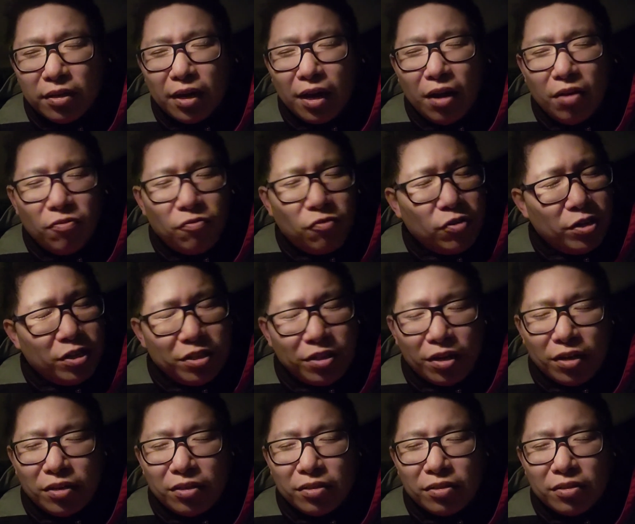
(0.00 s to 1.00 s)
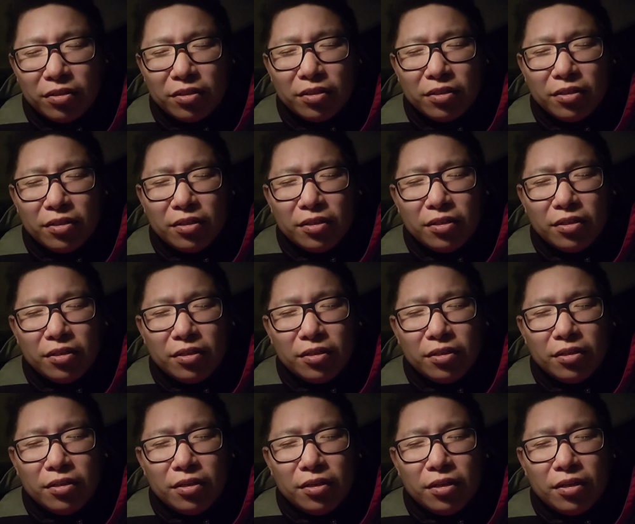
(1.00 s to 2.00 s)
everything,
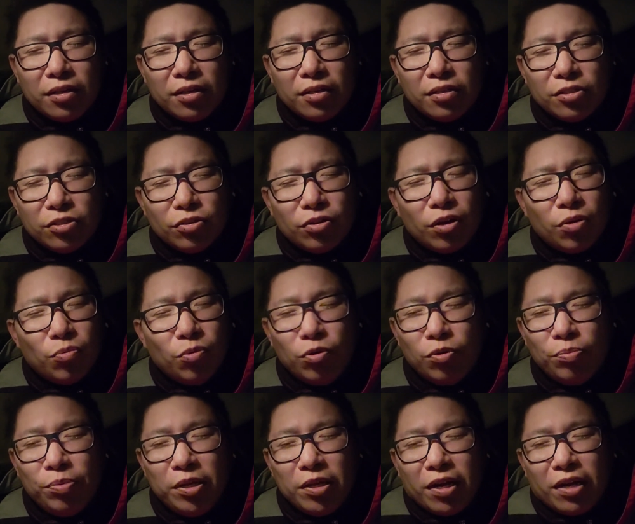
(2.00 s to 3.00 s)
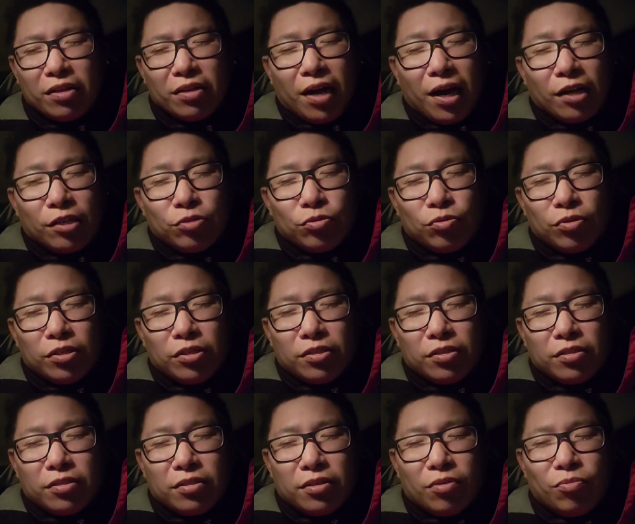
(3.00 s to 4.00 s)
so that we will be like
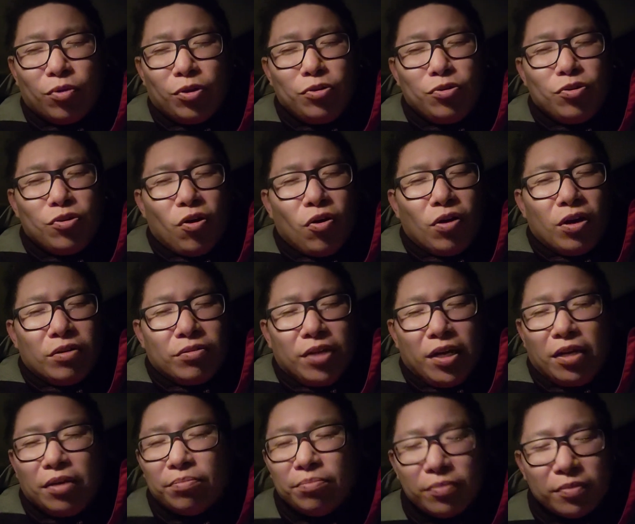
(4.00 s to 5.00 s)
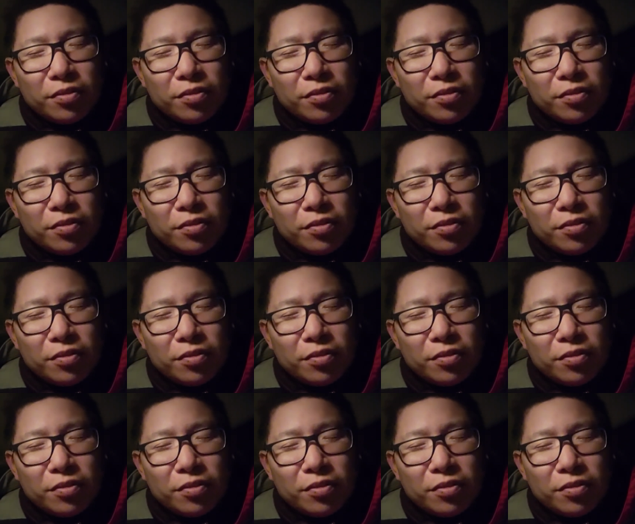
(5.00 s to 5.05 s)
Lazarus when you call our name.